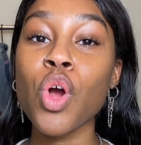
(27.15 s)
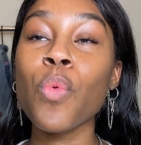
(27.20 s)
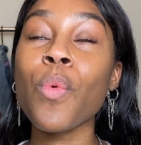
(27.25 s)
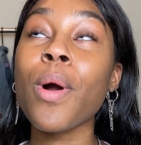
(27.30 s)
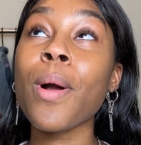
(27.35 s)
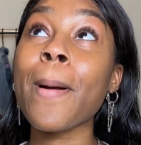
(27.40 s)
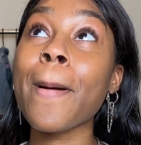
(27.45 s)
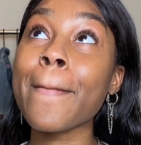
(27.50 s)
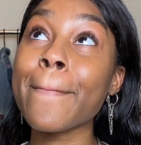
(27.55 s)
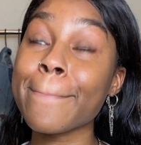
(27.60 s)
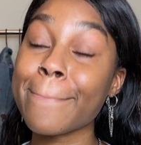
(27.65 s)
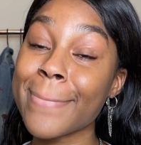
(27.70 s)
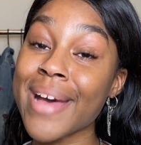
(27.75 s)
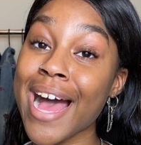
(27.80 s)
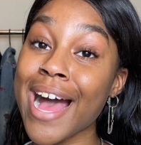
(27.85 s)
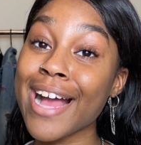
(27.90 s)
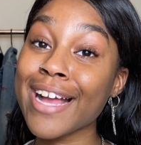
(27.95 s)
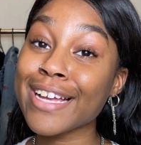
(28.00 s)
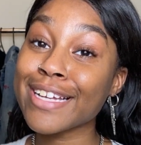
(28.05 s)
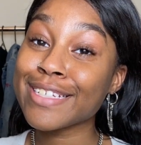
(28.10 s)
or welcome
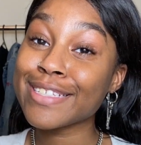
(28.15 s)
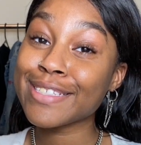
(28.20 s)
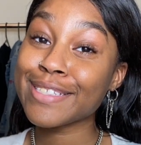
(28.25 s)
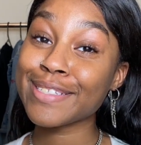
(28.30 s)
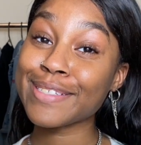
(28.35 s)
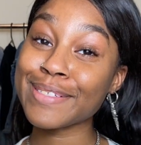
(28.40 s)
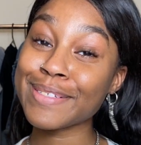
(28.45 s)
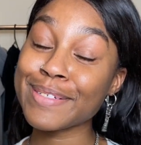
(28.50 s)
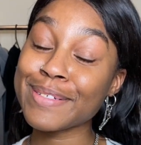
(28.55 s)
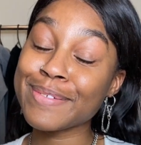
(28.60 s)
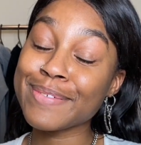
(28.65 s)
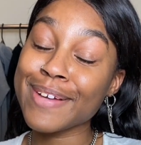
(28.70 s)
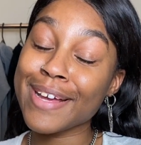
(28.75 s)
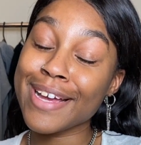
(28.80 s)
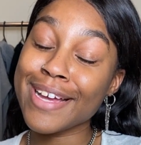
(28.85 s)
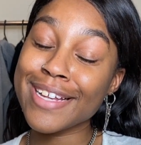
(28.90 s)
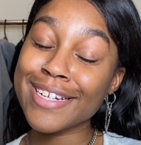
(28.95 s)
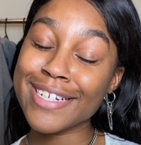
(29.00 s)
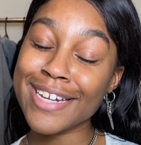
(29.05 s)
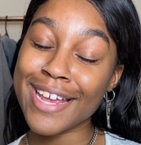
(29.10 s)
back to
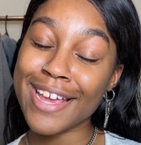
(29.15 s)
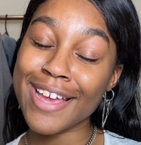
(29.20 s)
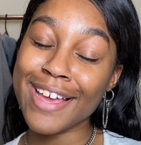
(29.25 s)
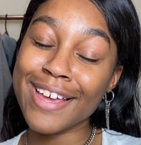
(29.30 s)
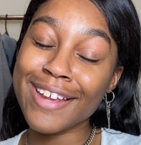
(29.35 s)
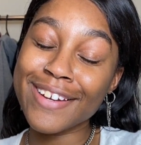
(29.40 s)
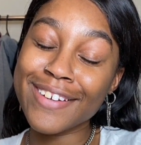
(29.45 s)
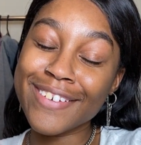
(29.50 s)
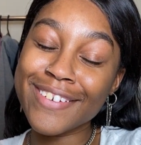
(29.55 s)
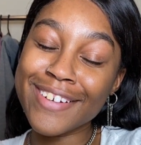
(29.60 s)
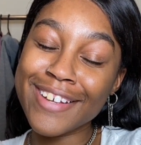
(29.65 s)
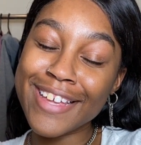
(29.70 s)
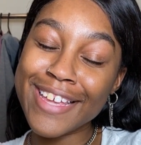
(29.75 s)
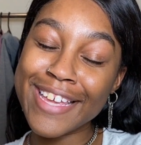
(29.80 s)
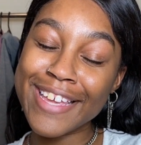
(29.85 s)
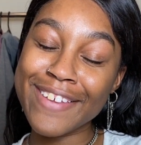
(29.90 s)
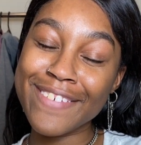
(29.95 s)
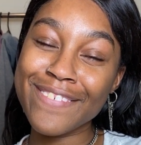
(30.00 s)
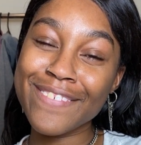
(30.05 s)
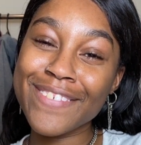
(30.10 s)
my channel
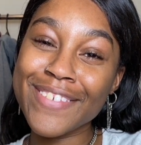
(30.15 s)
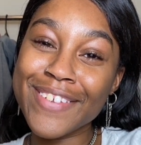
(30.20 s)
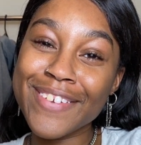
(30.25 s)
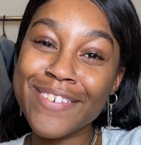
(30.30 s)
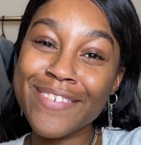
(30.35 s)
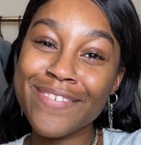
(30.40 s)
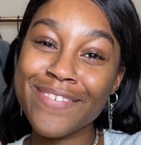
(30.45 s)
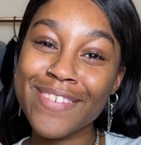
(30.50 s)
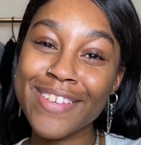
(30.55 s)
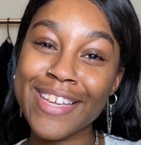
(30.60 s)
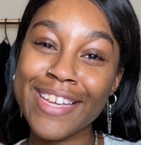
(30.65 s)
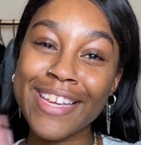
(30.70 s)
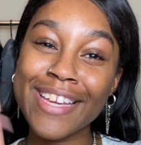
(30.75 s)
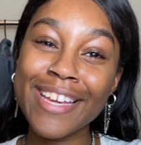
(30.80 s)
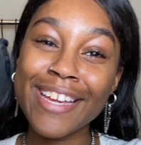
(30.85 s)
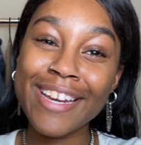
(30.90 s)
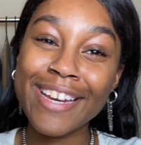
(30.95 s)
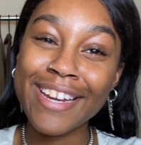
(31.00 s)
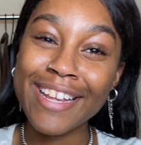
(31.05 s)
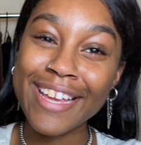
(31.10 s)
if you've
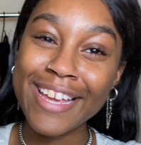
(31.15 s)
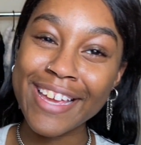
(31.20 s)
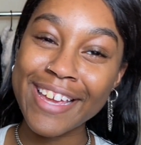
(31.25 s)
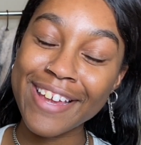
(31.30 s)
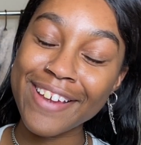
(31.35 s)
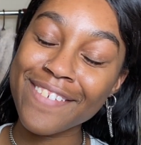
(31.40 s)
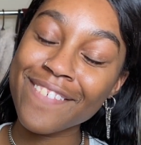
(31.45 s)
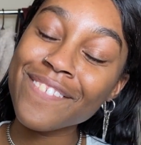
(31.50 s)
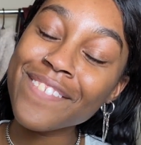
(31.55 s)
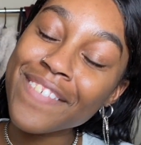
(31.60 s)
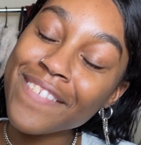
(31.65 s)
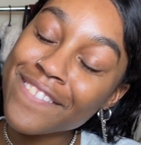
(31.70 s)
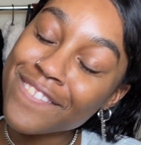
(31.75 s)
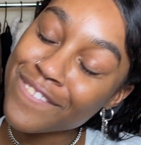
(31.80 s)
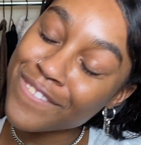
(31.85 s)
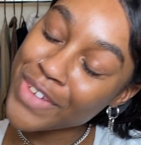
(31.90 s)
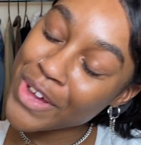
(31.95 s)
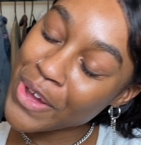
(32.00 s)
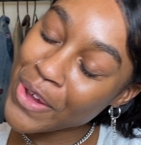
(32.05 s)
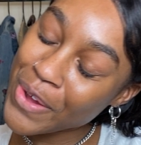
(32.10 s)
been here
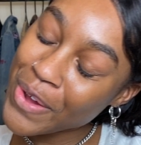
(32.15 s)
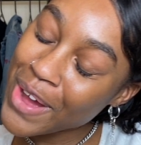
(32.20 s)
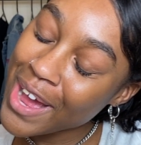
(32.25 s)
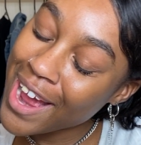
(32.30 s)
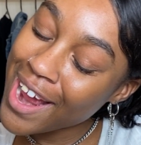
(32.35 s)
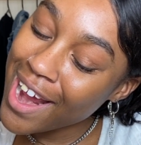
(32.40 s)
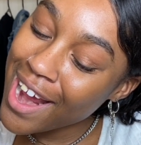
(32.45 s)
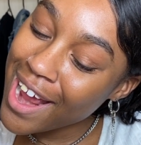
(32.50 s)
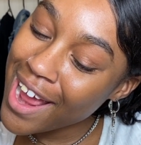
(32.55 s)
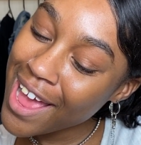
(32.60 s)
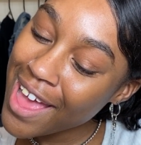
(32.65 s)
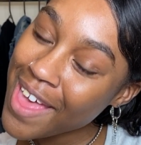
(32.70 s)
before.